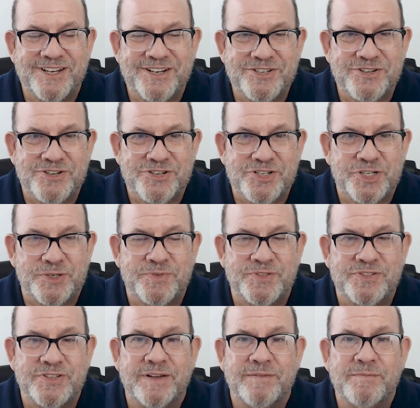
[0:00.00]

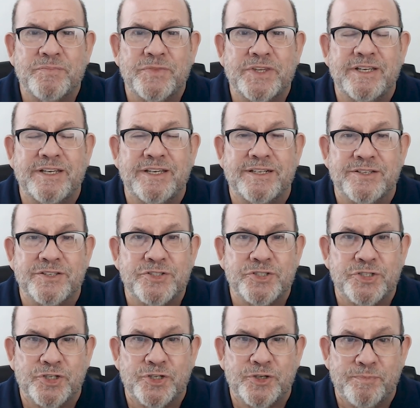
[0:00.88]
relationships, it
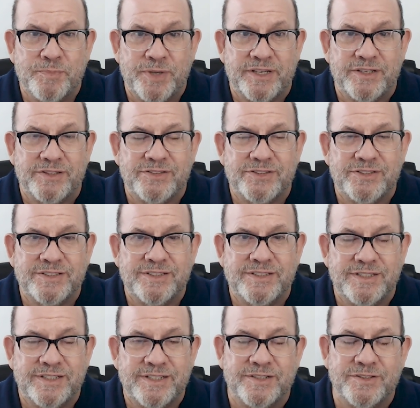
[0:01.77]
is term-based.
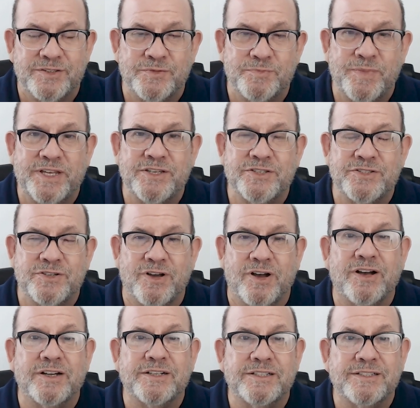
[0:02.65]
It is based
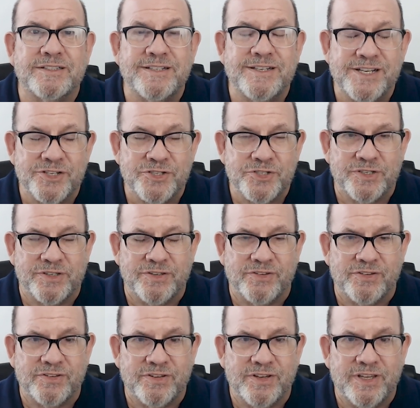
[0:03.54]
on
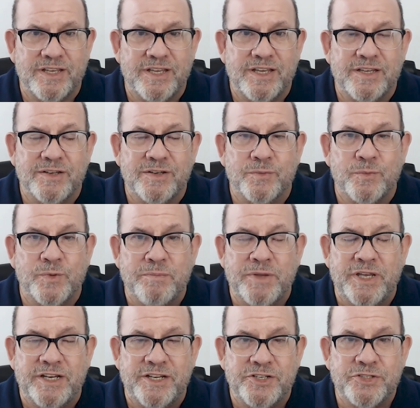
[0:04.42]
conditions.
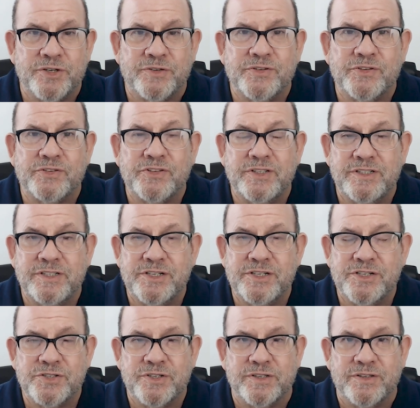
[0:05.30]
We meet each other's
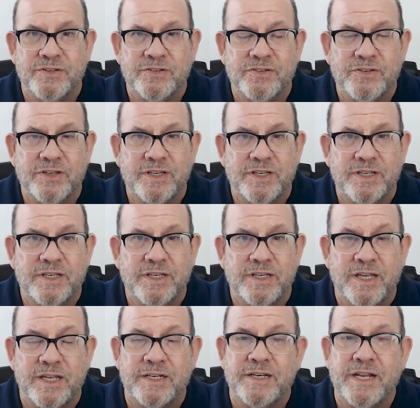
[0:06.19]
conditions,
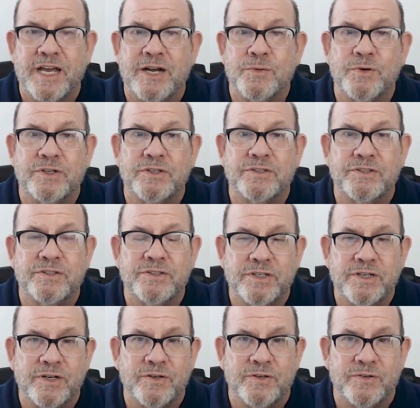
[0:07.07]
and now we're good
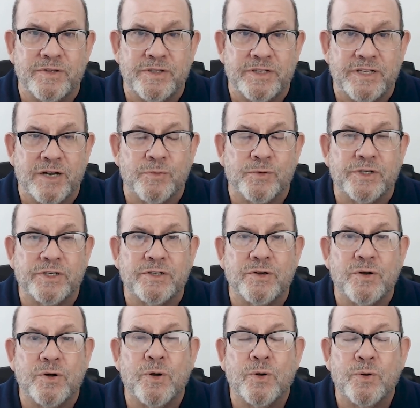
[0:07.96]
to go, and now we're
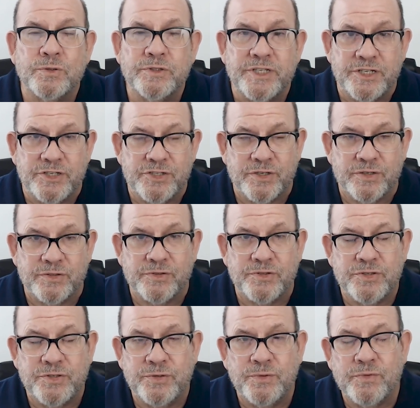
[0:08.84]
going to hold each
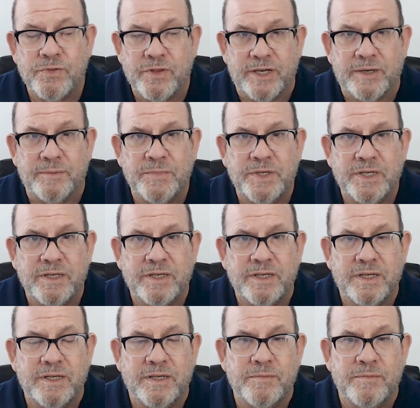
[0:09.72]
other to them